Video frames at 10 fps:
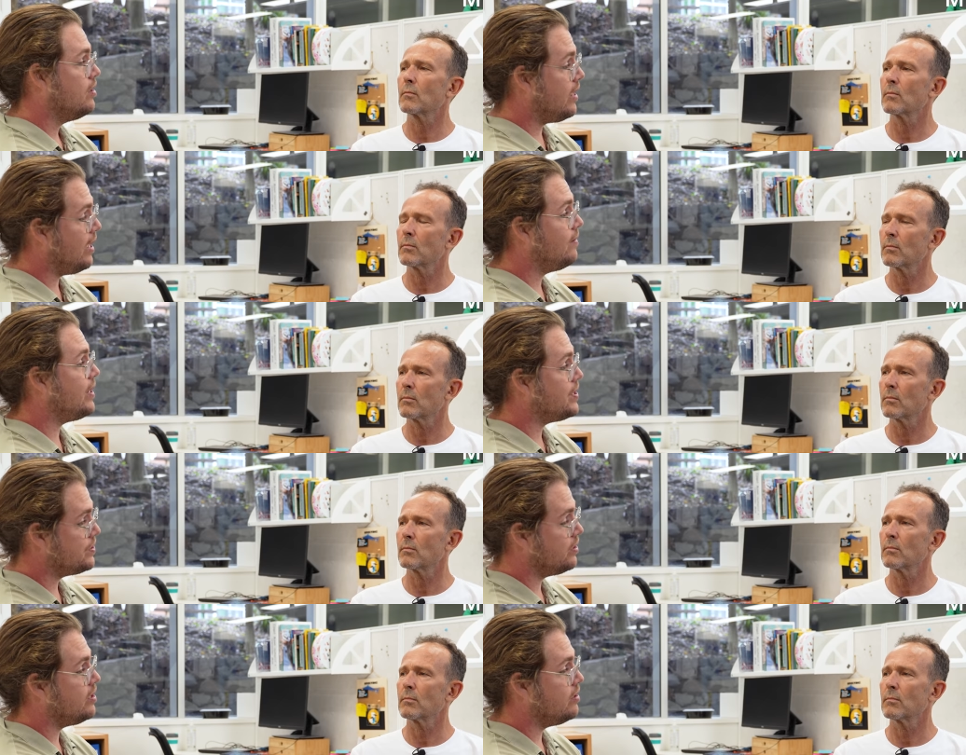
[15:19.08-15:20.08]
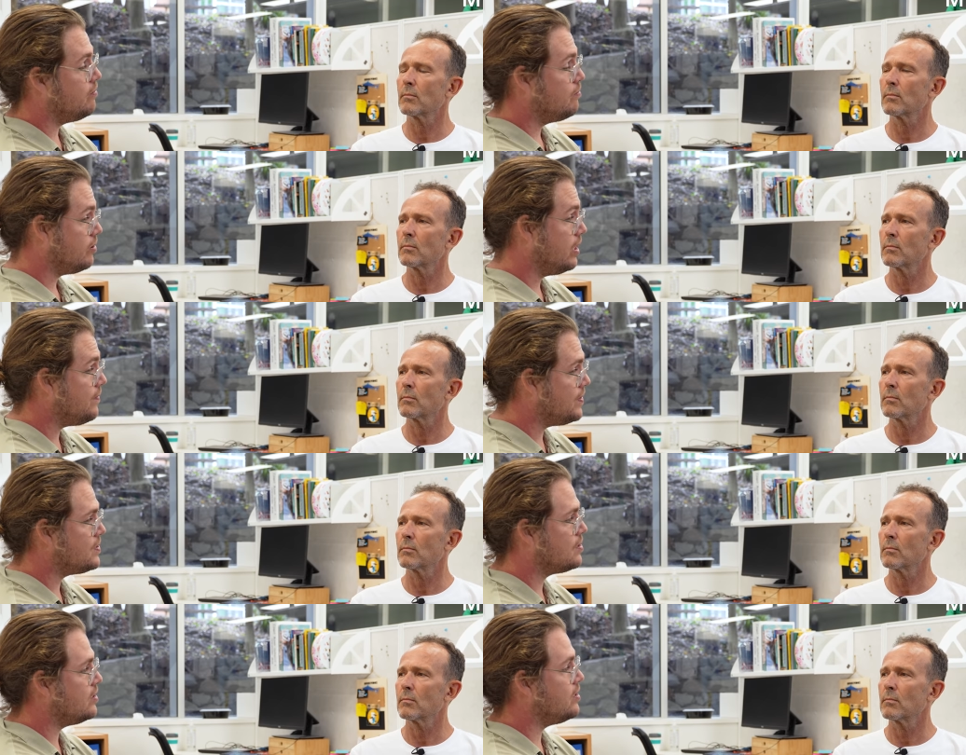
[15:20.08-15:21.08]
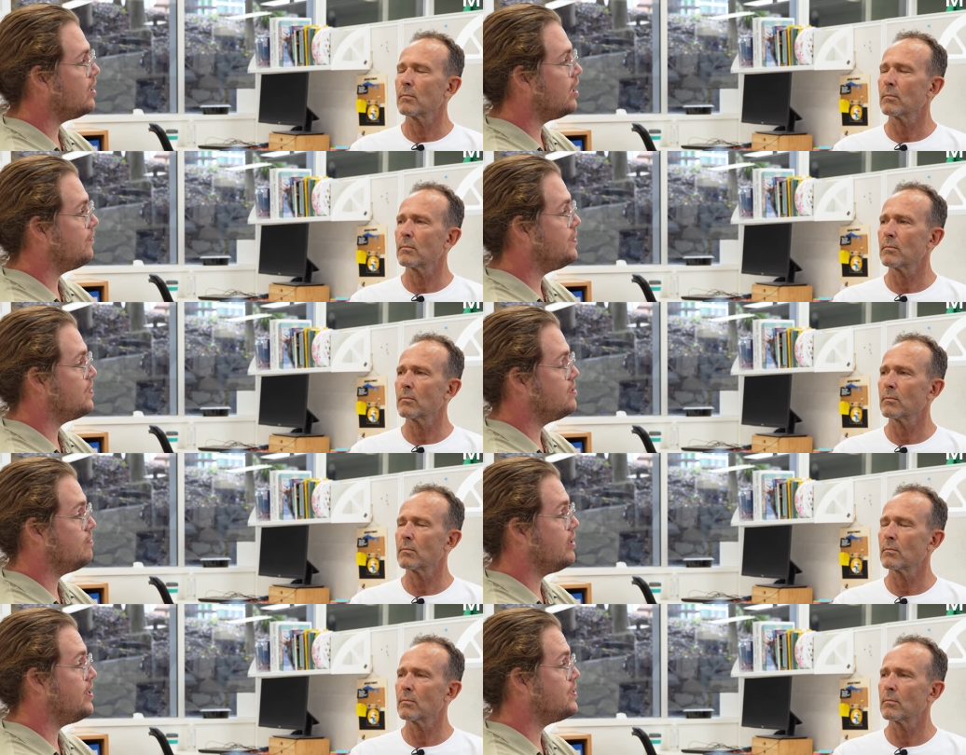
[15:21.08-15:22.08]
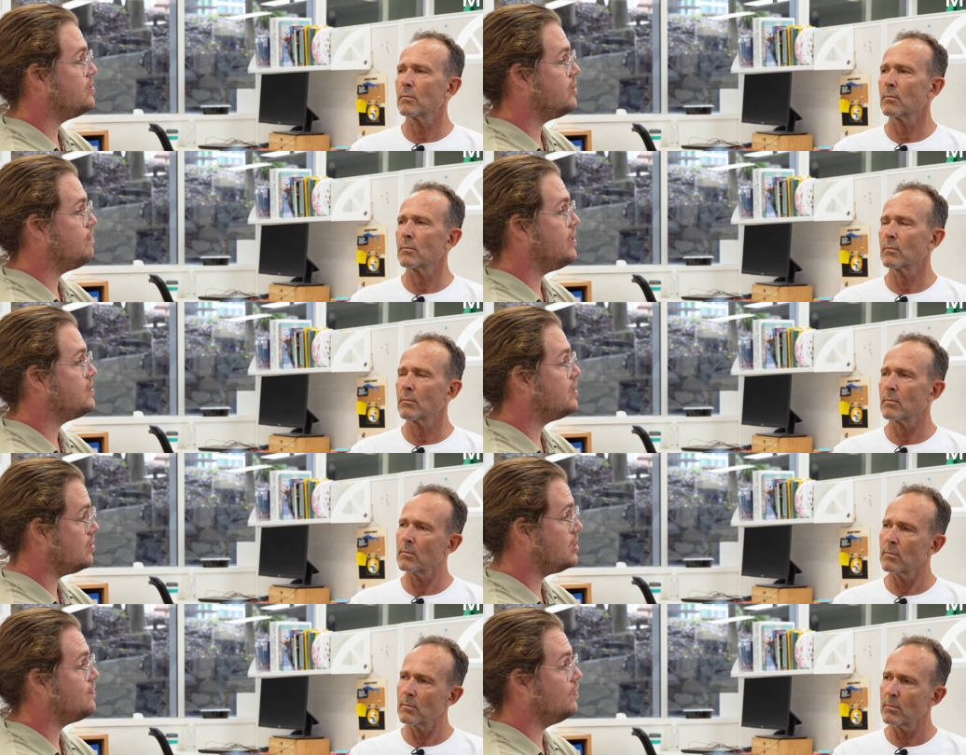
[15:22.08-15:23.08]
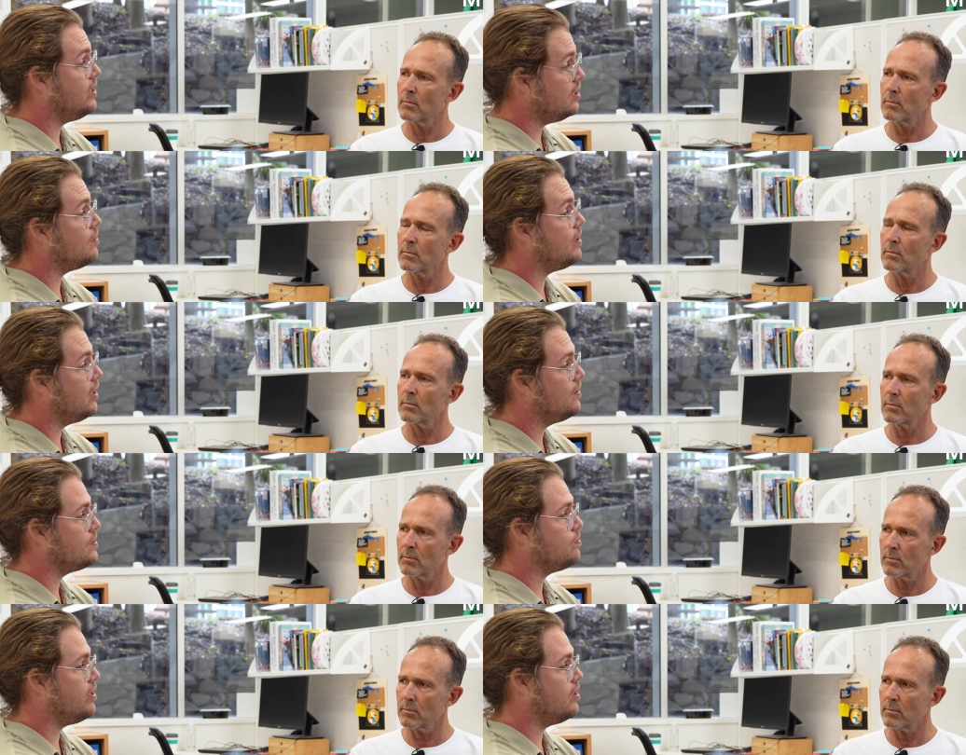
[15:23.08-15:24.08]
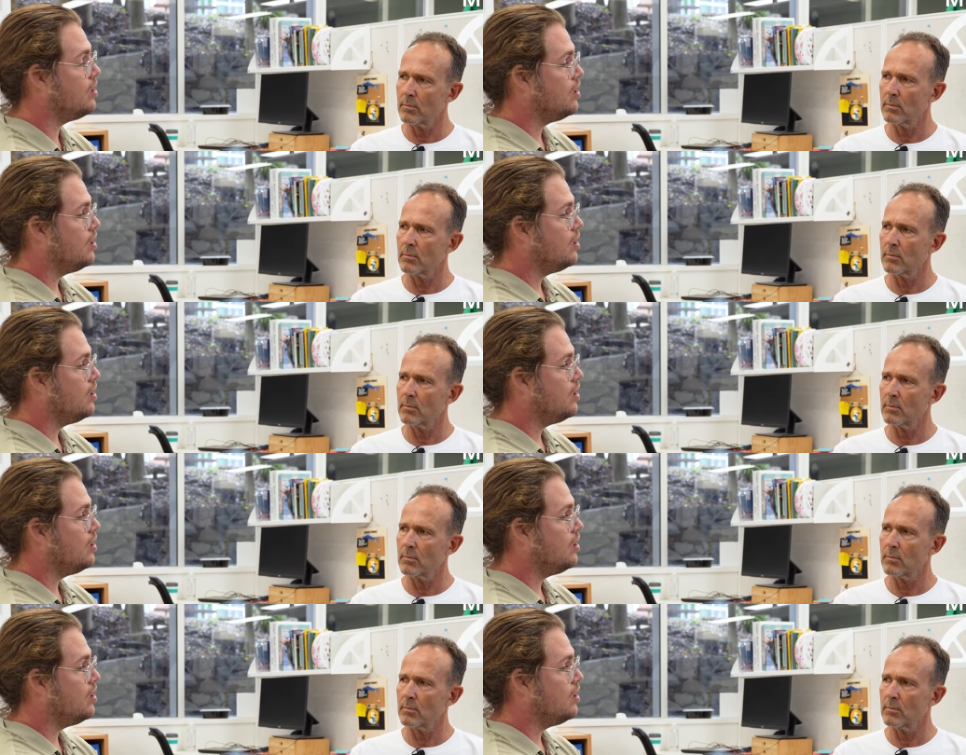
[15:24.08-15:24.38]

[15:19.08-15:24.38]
Speaker 1: They have actually previously done artificial inseminations that have been successful in koalas with,